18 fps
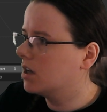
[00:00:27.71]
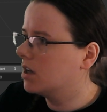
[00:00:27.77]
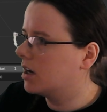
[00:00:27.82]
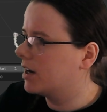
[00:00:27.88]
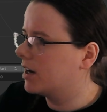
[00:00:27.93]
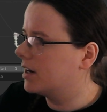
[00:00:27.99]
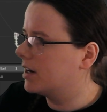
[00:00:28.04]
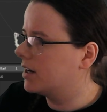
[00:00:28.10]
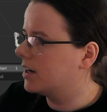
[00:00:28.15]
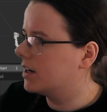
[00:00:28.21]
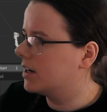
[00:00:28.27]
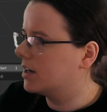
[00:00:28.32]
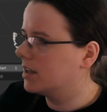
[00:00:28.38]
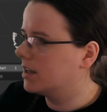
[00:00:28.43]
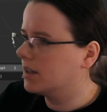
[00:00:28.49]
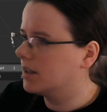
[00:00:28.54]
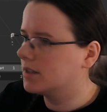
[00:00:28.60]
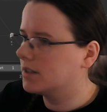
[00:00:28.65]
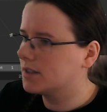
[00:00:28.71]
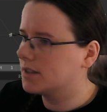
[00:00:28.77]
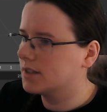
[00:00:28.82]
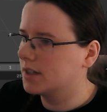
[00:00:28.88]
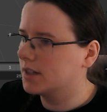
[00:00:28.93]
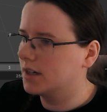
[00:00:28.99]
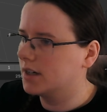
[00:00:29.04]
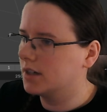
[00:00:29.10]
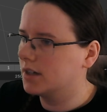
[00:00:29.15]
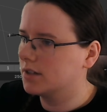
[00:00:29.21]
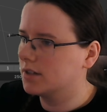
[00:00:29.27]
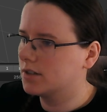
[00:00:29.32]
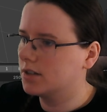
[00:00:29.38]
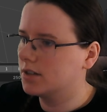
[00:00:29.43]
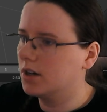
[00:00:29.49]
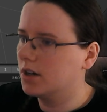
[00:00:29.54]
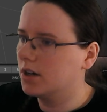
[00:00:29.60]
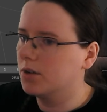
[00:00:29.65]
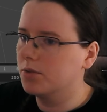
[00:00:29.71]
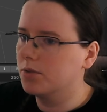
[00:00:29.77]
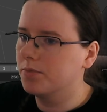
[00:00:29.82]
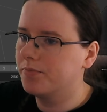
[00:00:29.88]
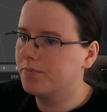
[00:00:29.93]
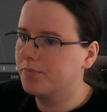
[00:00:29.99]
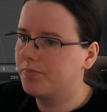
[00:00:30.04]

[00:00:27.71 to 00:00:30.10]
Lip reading: Let's see. So